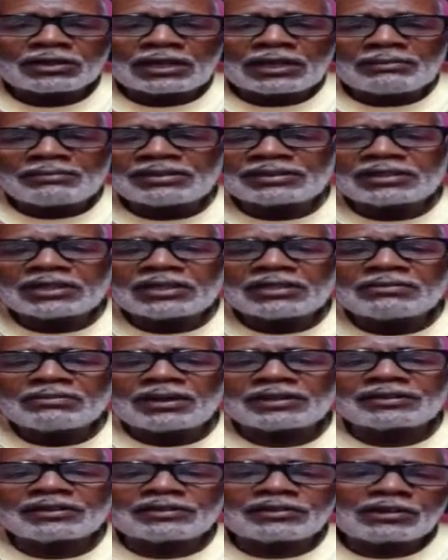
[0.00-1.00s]
Now let me tell you
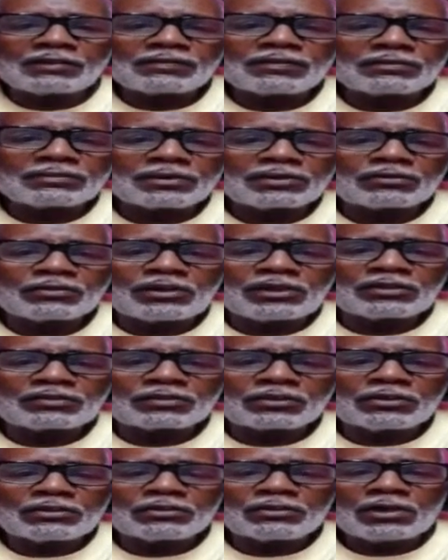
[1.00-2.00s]
about the difference between the
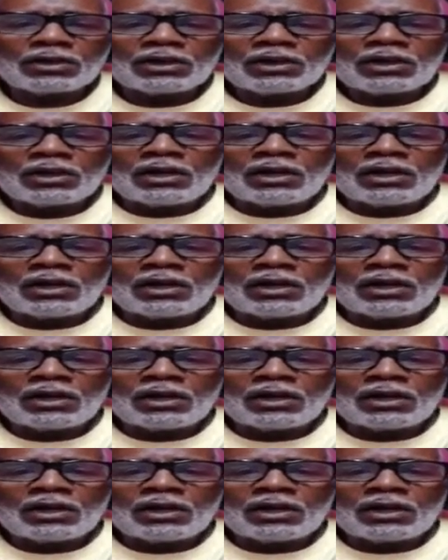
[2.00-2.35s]
school.